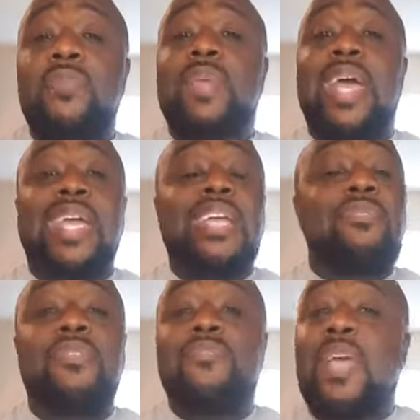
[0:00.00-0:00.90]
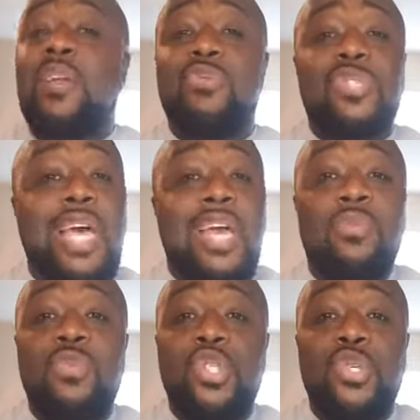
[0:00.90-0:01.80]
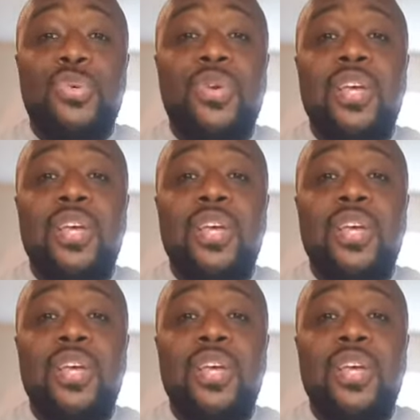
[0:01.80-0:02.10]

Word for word: that even if they don't sign up with you,